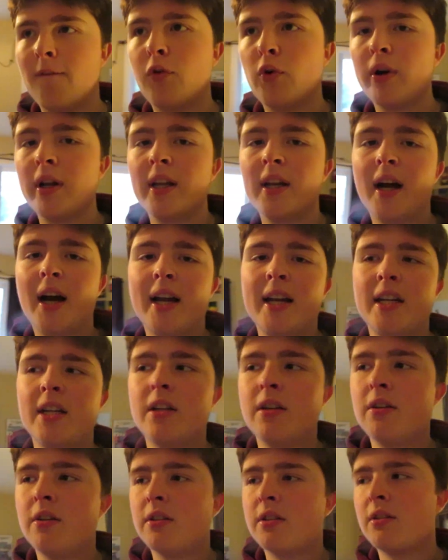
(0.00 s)
49
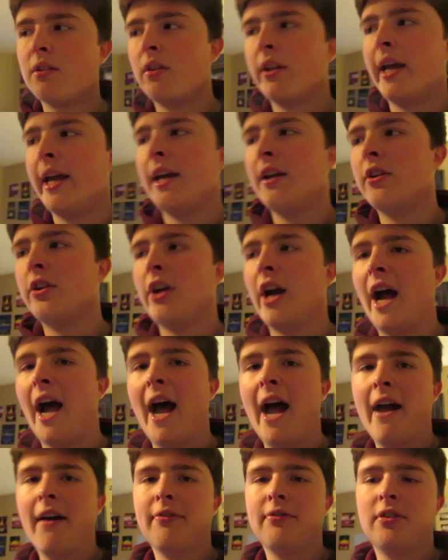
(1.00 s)
years later
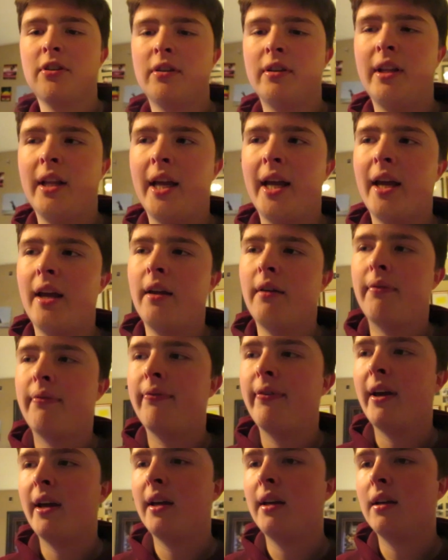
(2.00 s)
after they
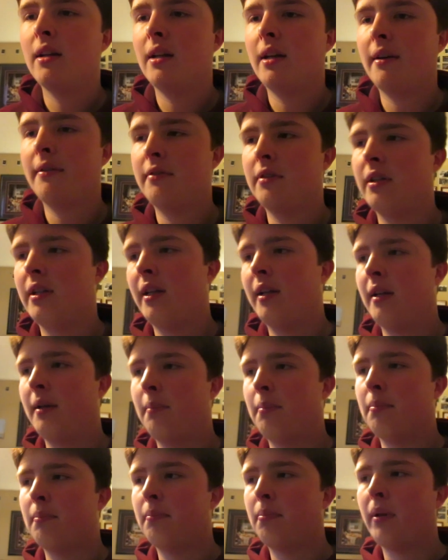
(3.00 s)
after
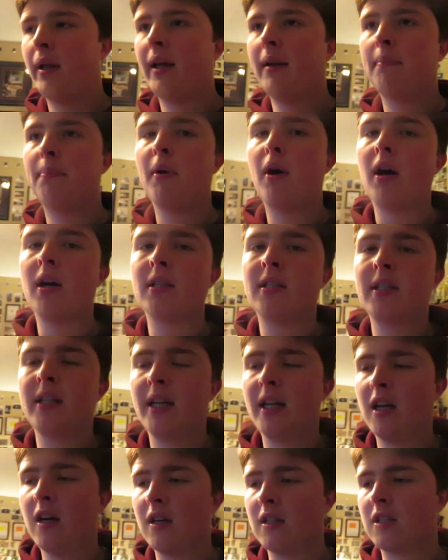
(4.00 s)
they played
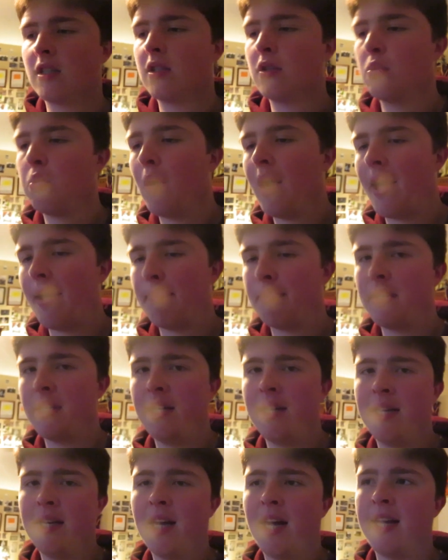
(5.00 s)
Boston and got swept
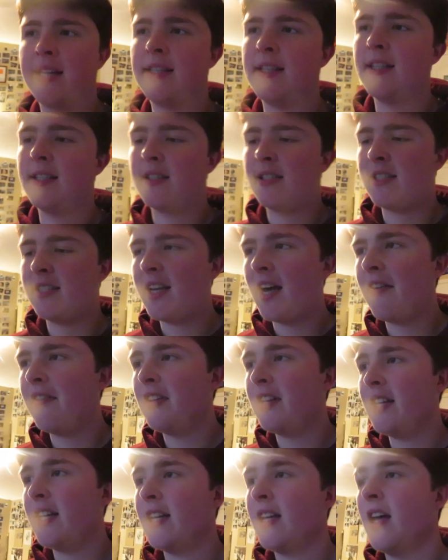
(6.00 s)
in
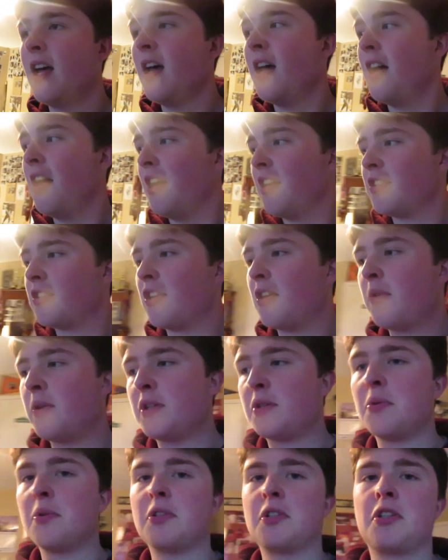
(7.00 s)
1970. So
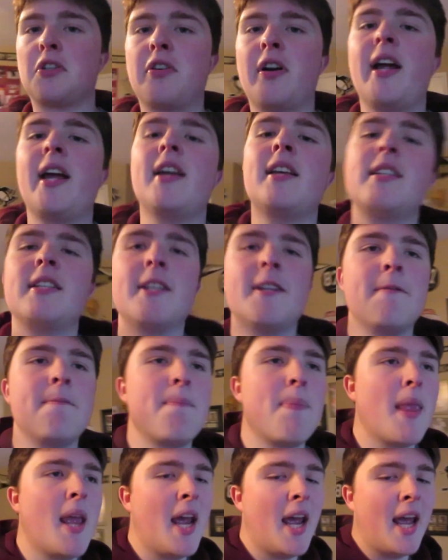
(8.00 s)
which was crazy.